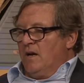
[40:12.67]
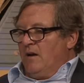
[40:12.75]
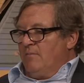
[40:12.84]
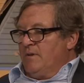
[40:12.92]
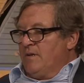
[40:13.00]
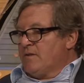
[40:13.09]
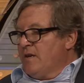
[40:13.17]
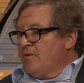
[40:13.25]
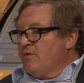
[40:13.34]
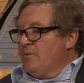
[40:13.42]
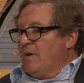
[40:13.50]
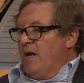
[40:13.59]
I'm going to say
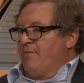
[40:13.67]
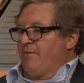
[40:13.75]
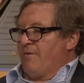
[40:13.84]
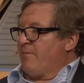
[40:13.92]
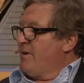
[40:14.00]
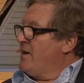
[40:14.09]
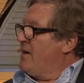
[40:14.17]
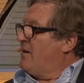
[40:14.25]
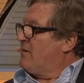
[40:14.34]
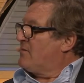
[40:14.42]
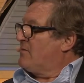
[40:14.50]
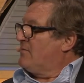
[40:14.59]
two and a half or three
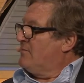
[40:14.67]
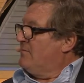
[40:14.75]
years.